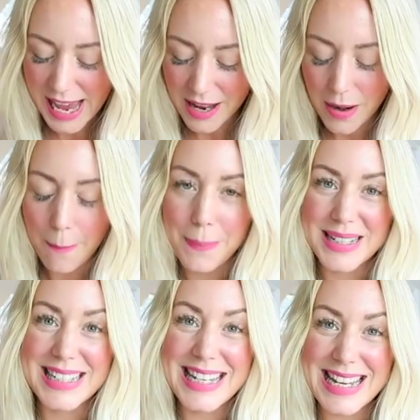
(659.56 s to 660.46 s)
10
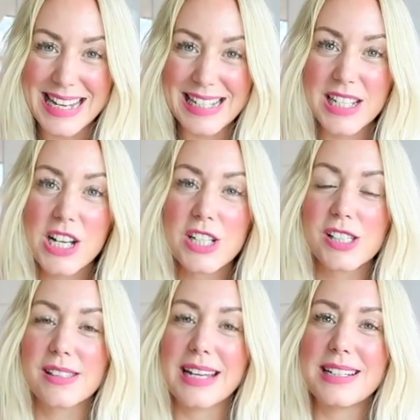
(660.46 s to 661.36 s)
petite,
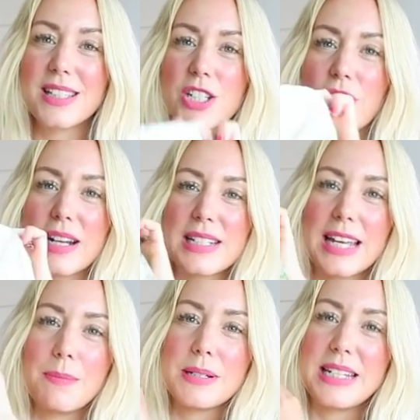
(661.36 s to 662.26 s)
so that is the trick to
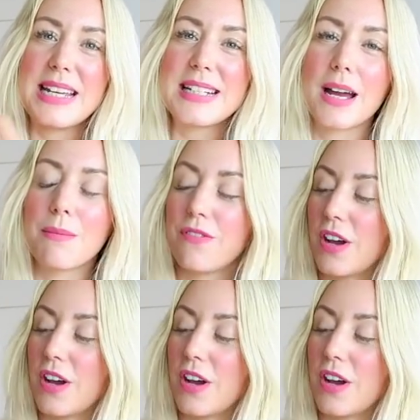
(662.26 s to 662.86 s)
get a petite. I'm